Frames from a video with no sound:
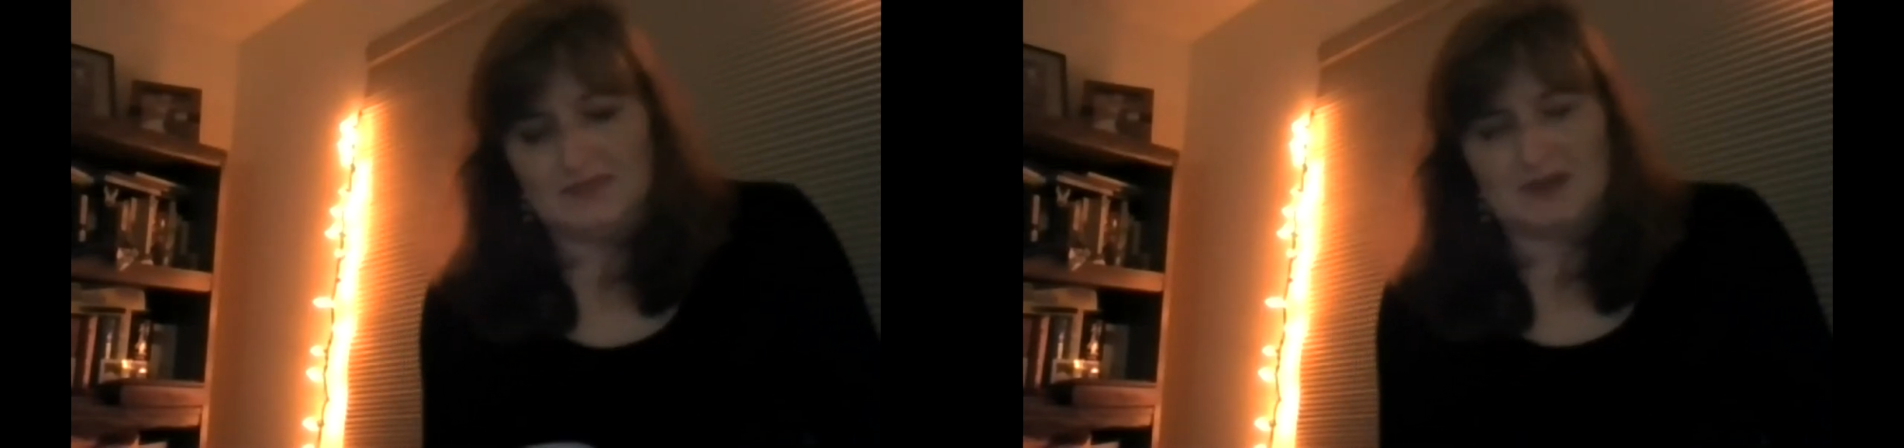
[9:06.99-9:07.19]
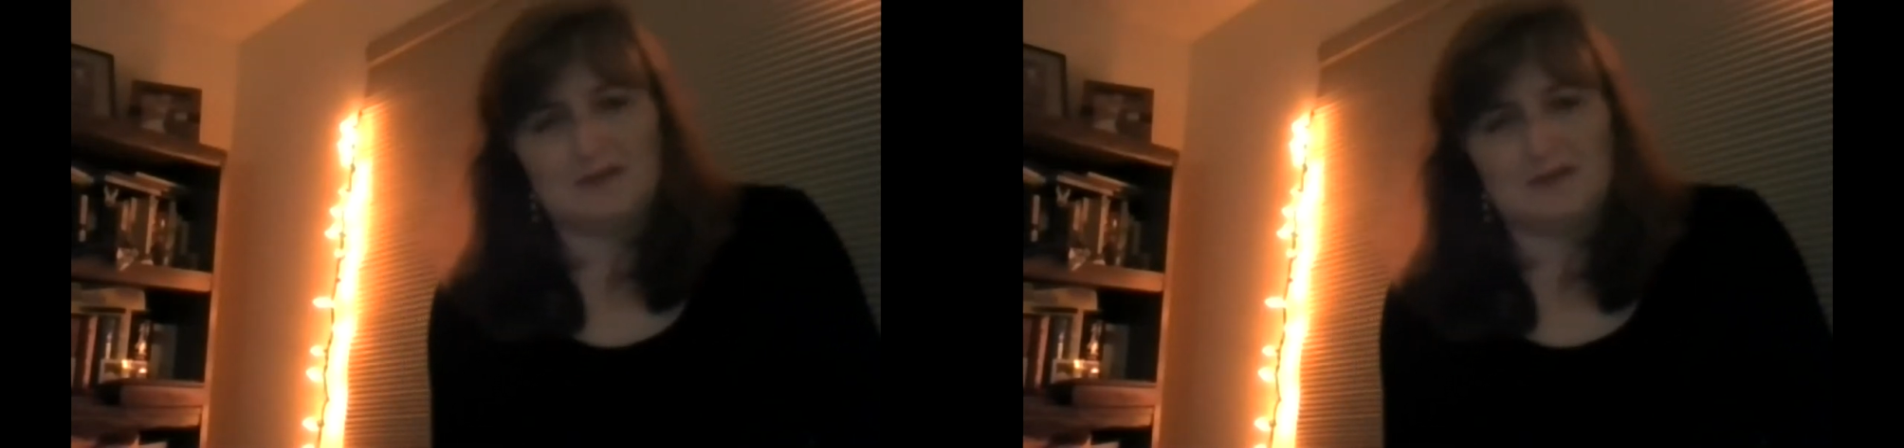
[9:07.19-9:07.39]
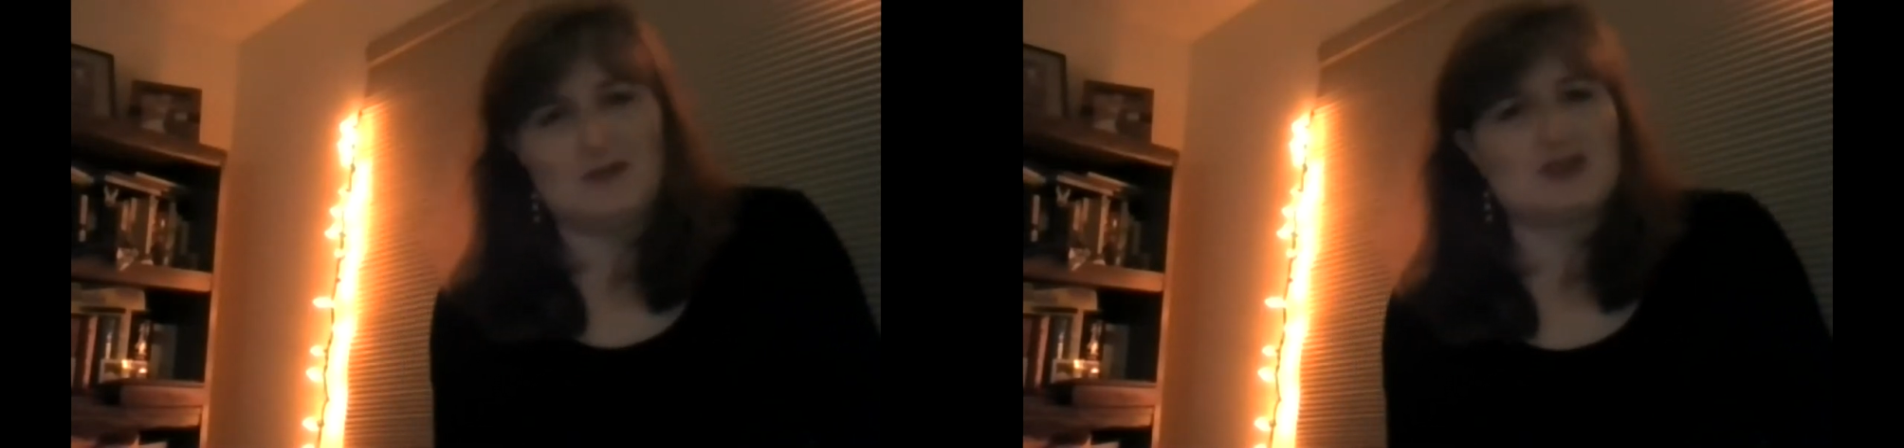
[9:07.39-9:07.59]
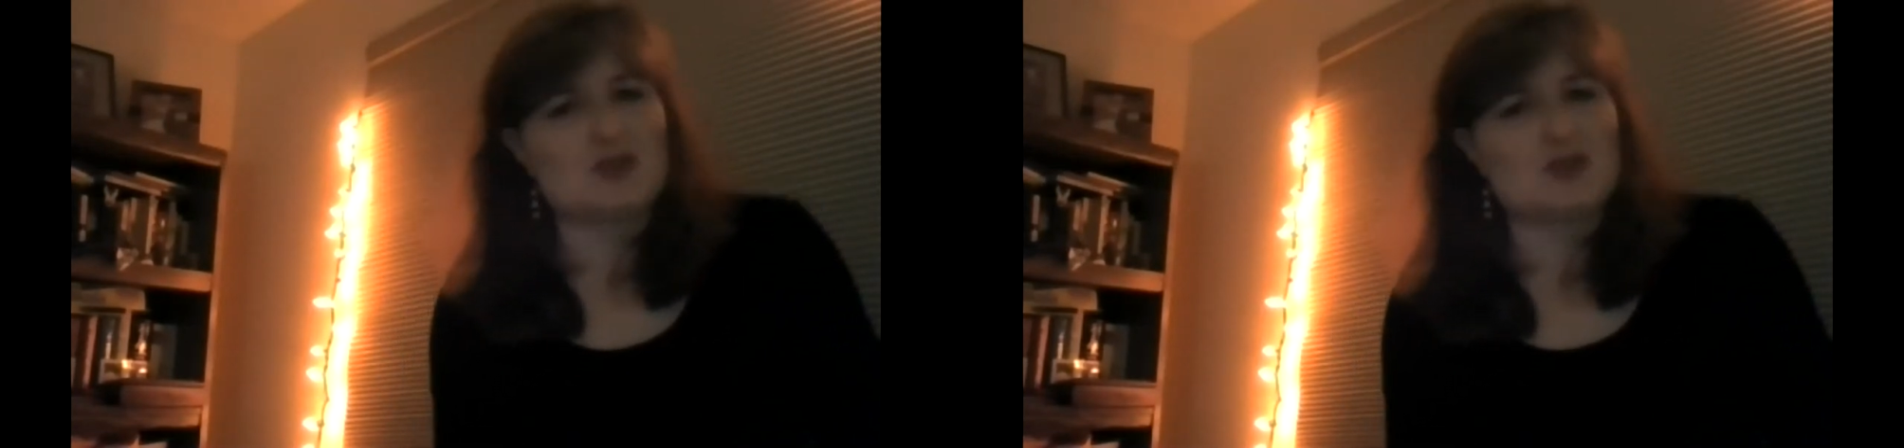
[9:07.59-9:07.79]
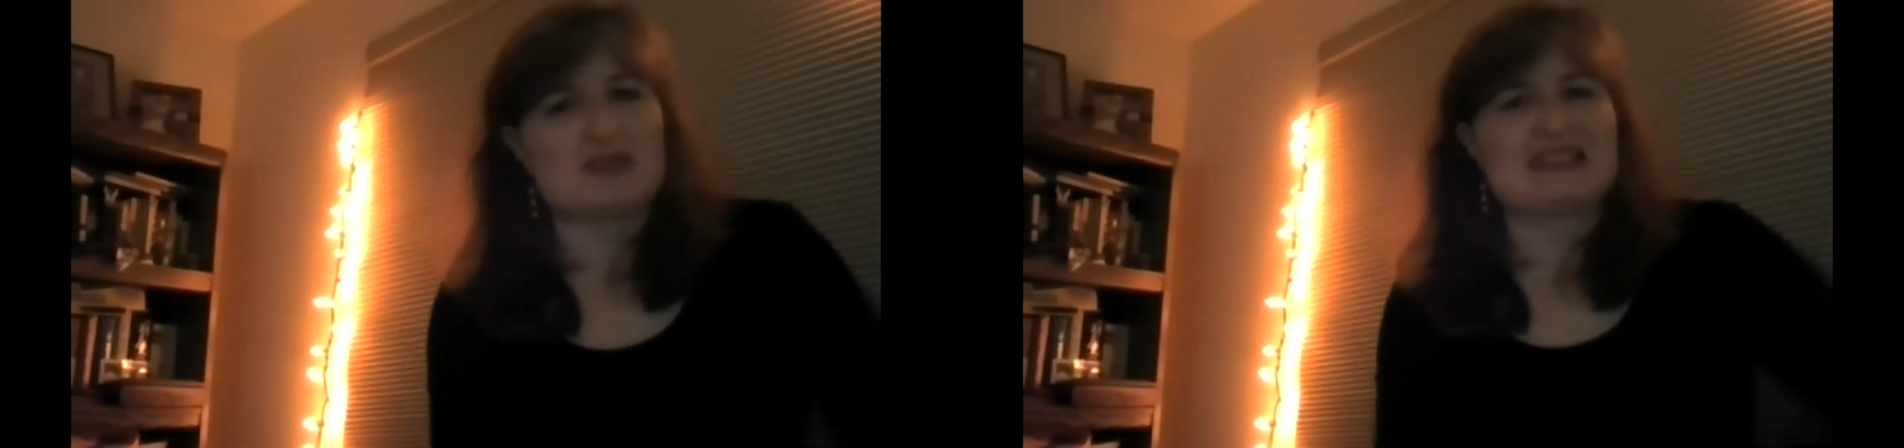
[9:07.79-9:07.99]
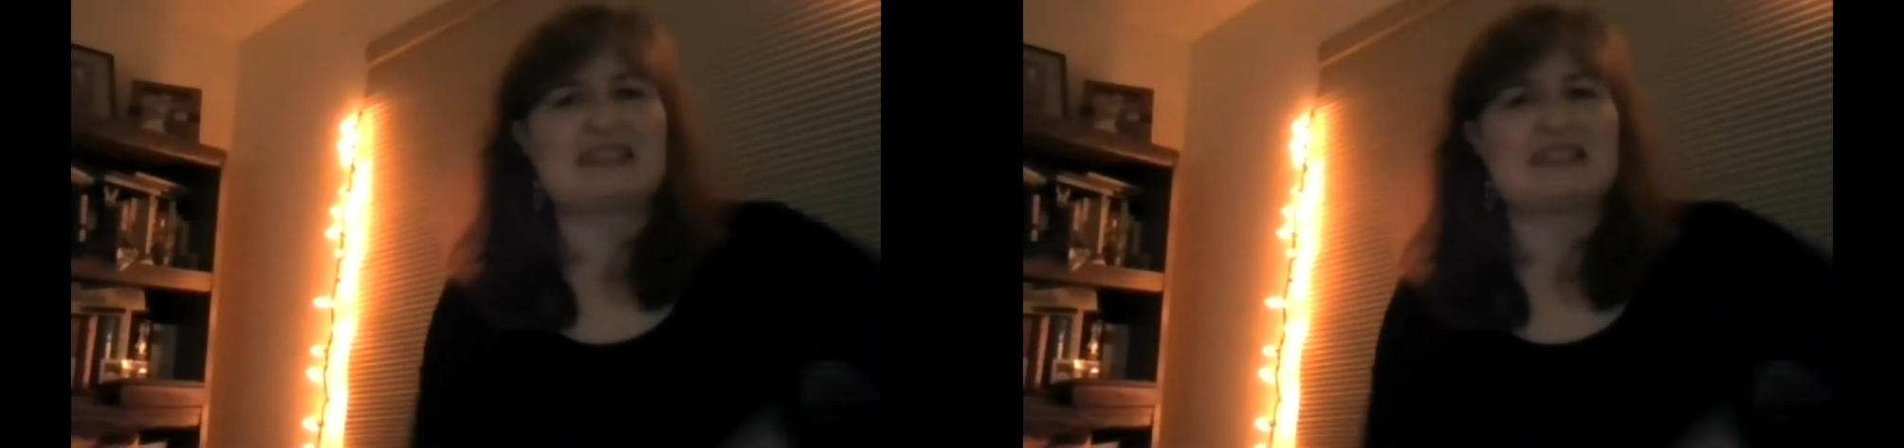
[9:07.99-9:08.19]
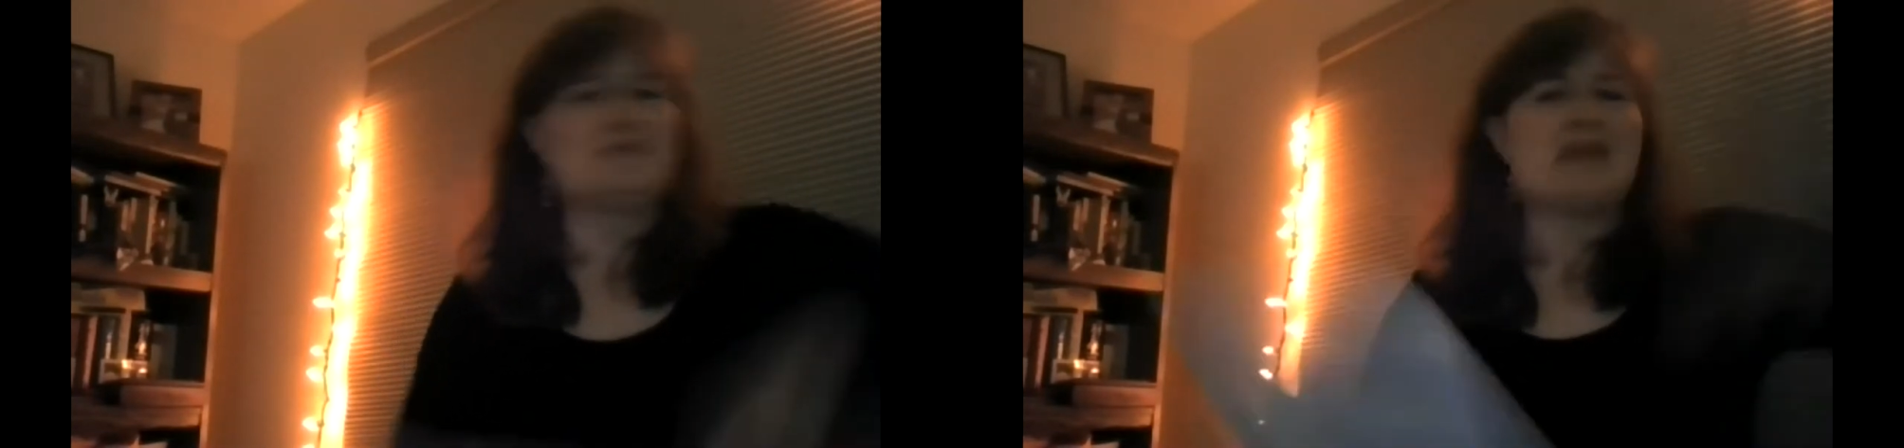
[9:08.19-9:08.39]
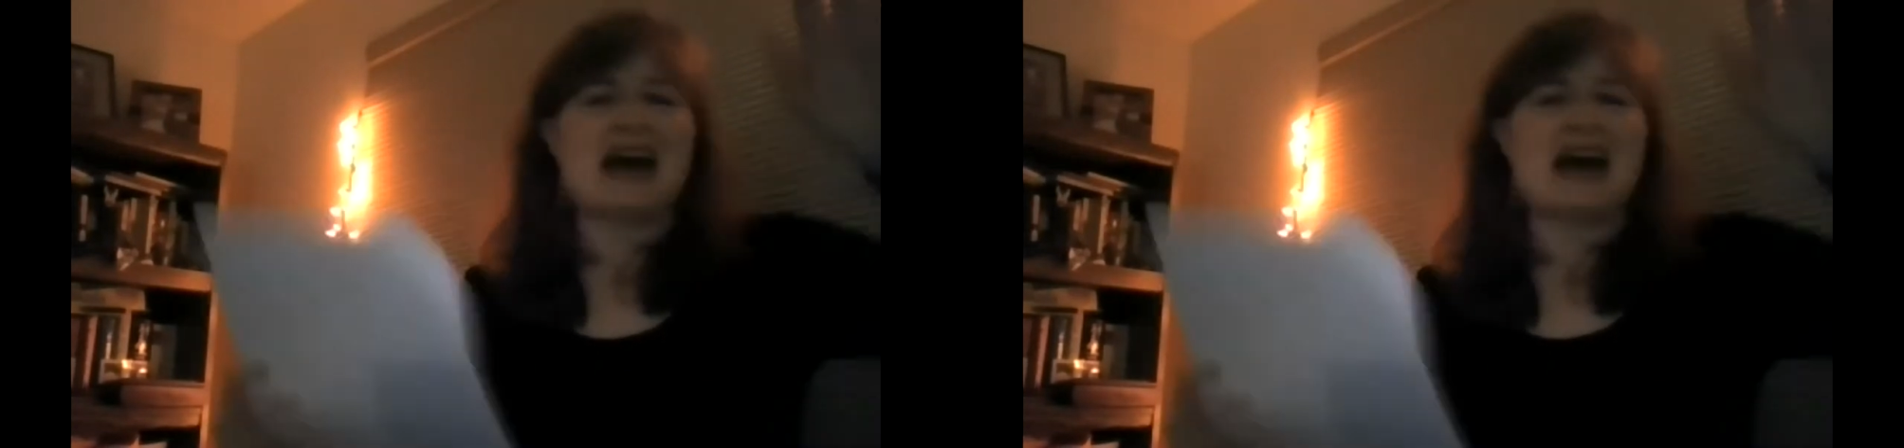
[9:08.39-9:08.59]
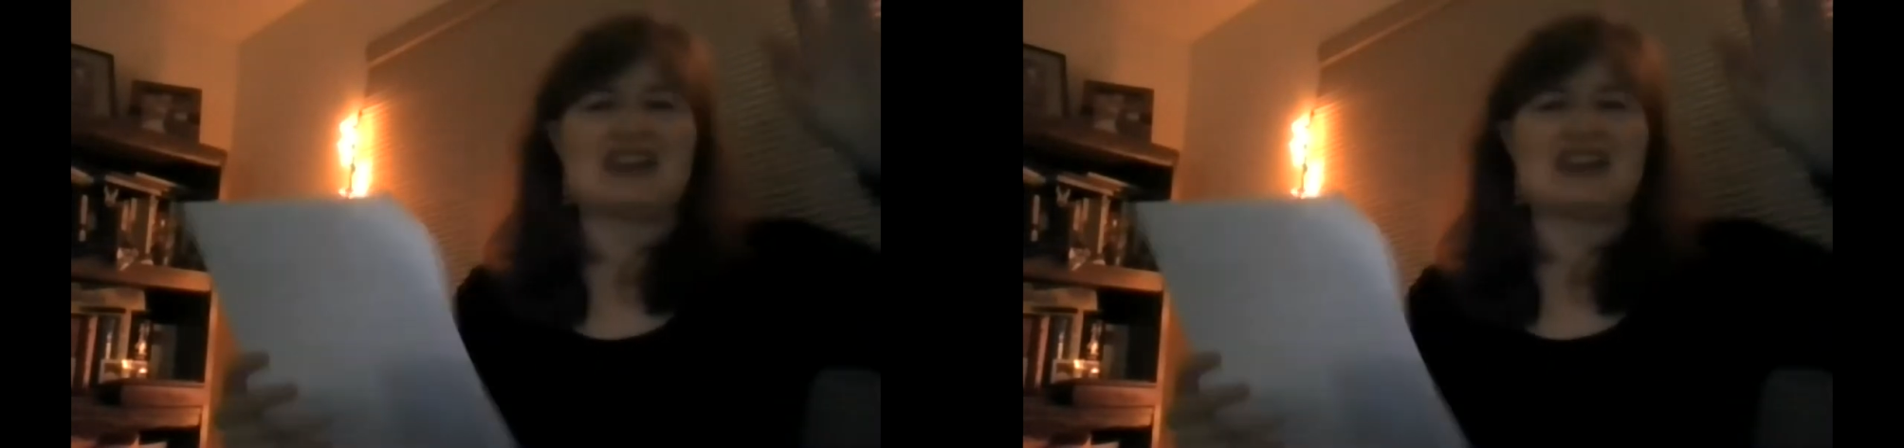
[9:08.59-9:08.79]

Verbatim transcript: The furniture was smashed